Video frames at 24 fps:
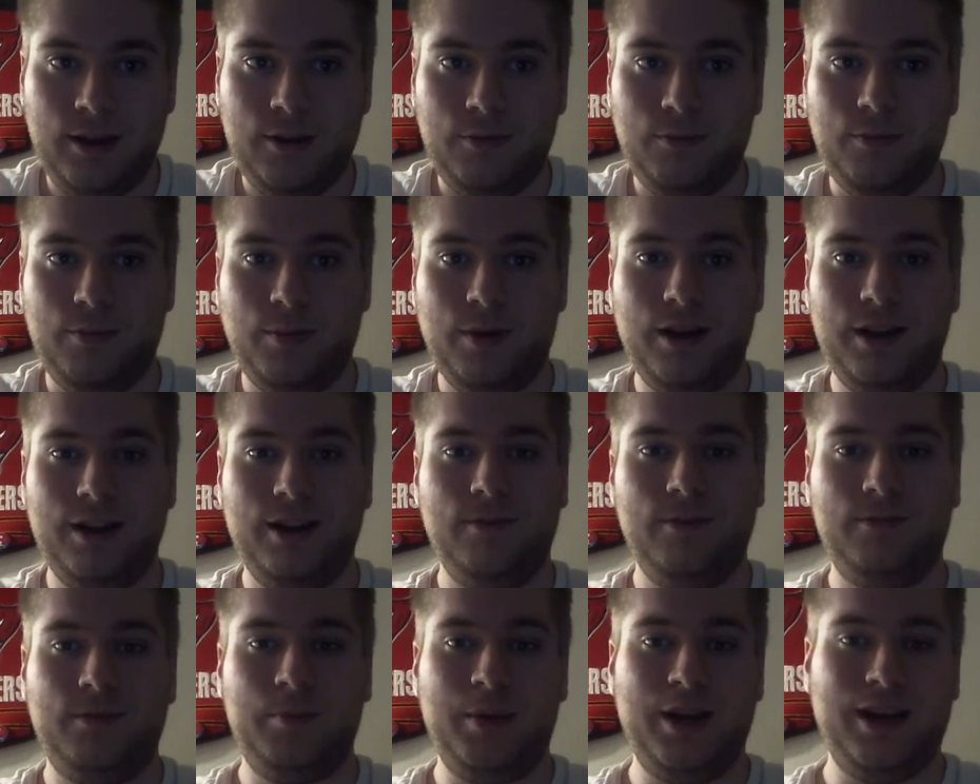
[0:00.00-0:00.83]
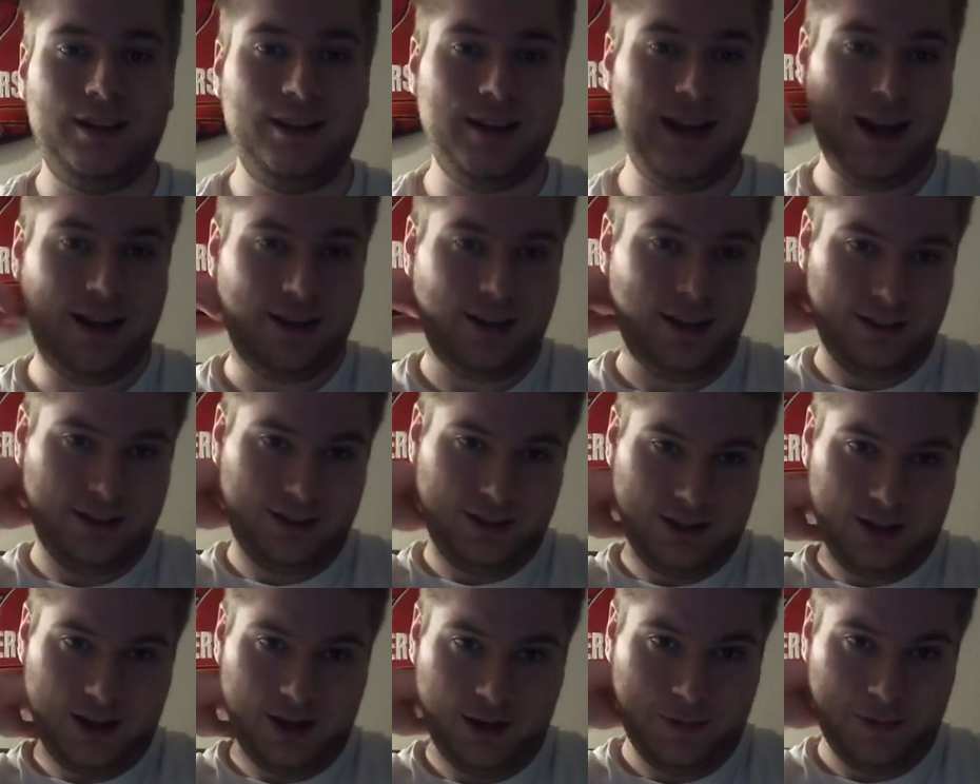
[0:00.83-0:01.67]
But enough about that.
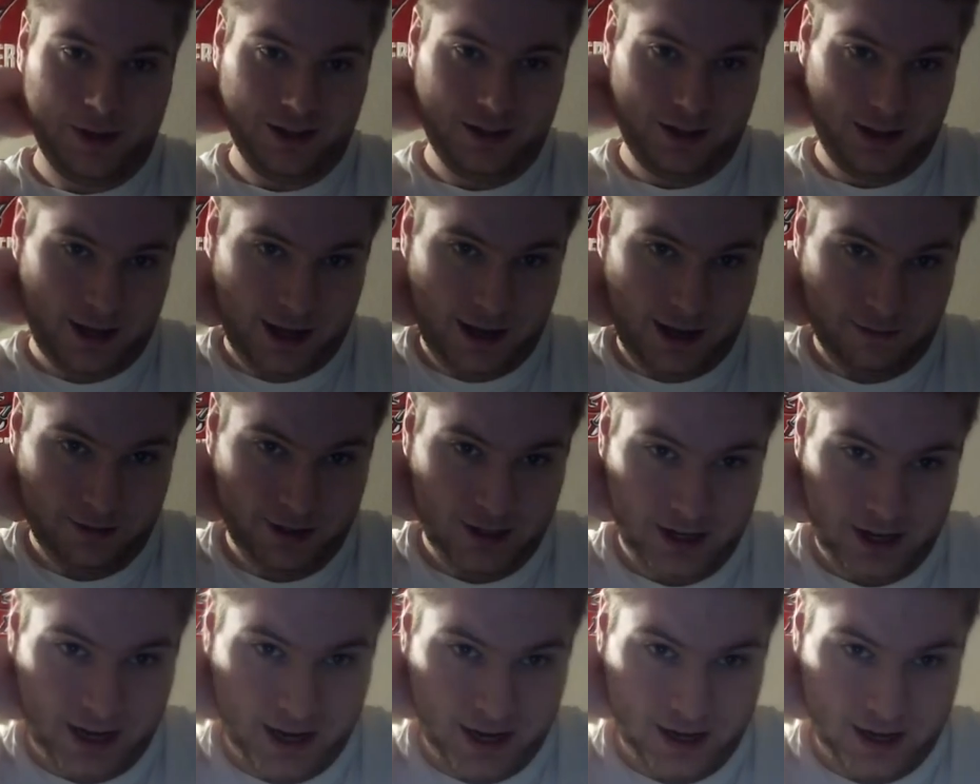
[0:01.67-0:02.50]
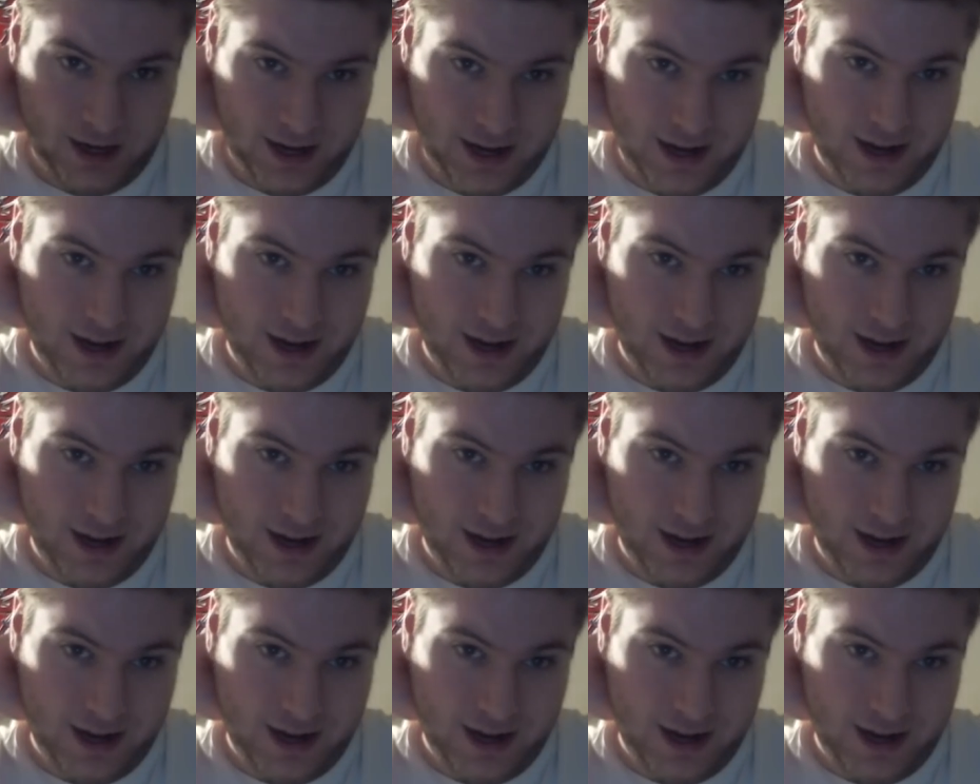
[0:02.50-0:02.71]
Let's talk about the game today and